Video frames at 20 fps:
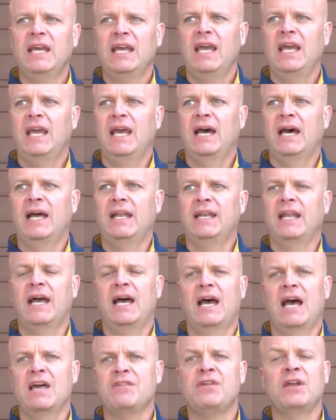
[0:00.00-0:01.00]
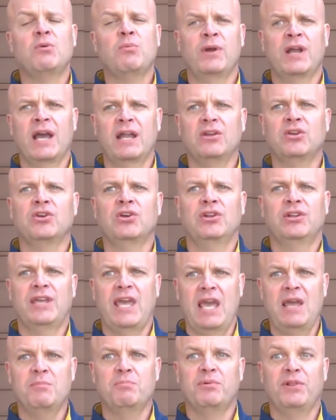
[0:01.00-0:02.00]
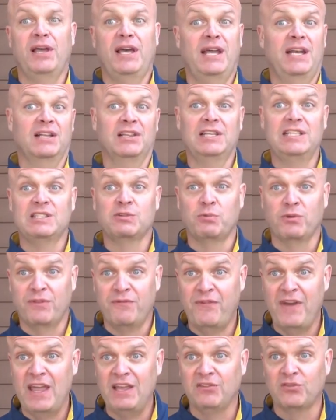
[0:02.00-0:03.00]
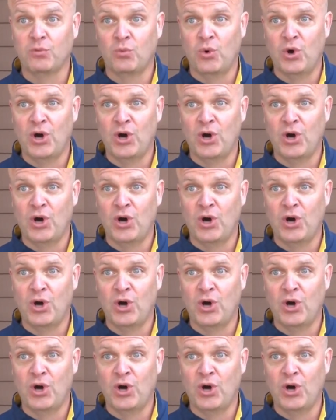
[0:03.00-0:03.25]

And uh, I think we got a good game plan, at least with phase